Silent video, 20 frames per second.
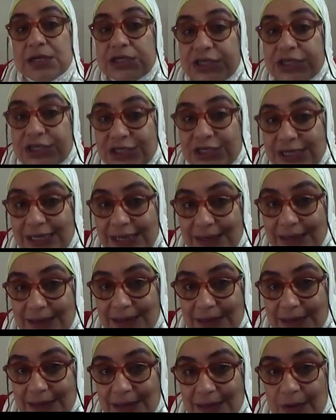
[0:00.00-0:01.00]
Sheen
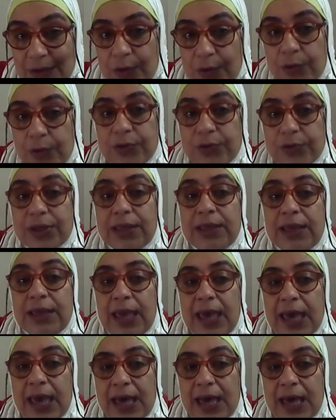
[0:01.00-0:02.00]
or
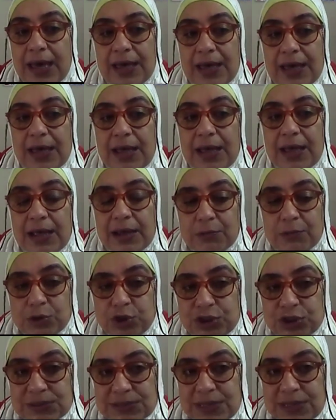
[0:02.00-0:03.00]
ya,
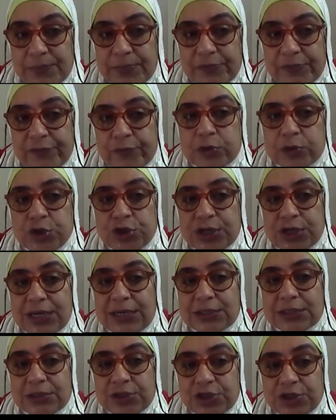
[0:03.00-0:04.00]
which is number 4,
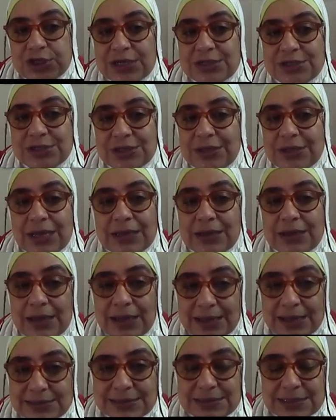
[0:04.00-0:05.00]
changing
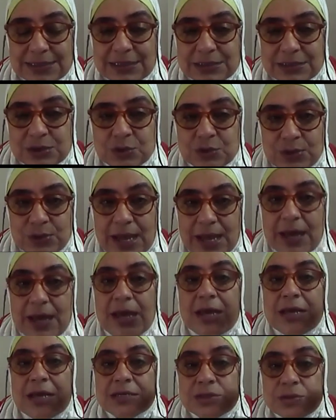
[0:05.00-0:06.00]
it into ya.
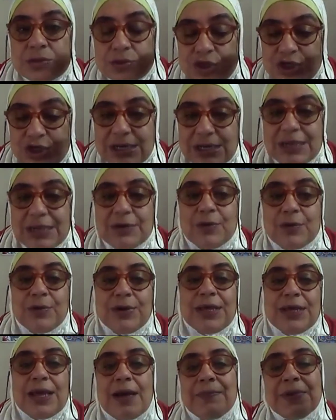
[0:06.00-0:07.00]
So sheen or
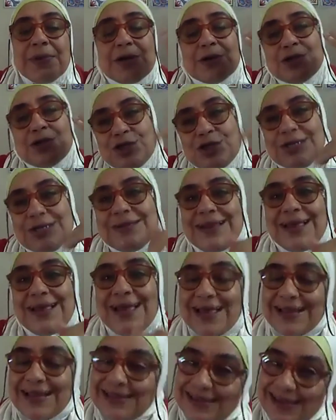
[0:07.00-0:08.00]
ya, because sheen
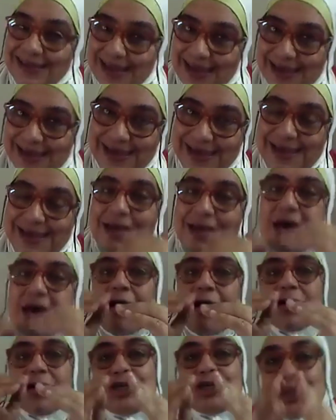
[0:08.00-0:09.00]
and ya
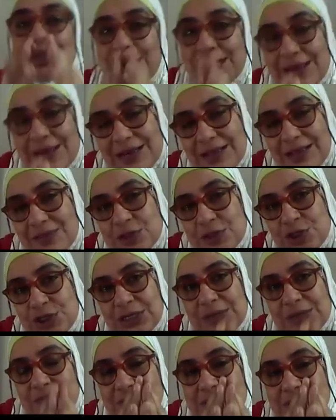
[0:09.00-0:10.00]
are sharing
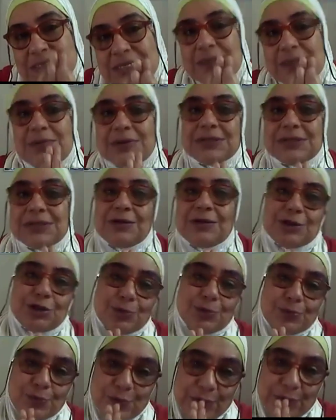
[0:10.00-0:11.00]
jim the same
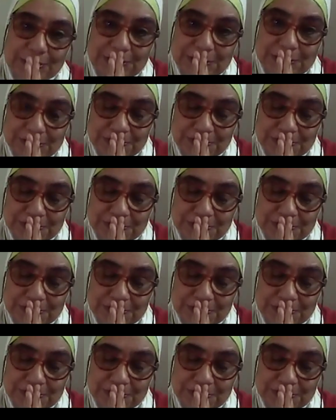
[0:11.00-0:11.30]
articulation point.